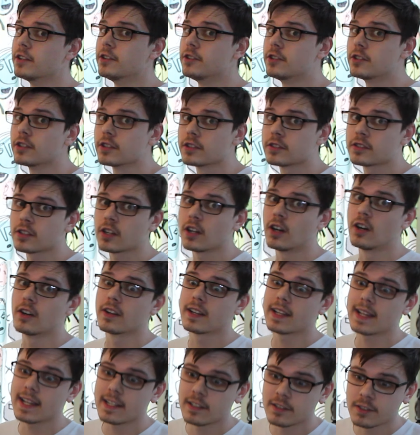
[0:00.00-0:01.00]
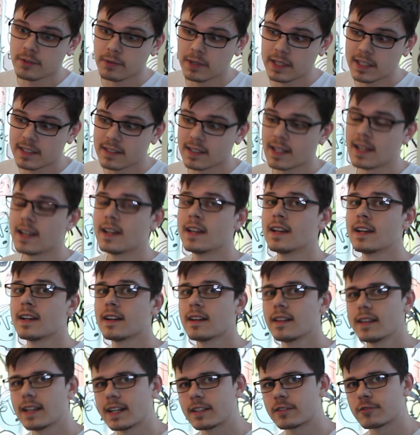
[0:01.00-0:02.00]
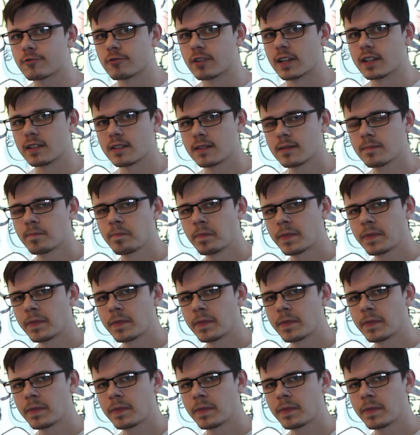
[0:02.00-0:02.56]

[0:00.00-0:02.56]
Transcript: dust can't get to it, that's great.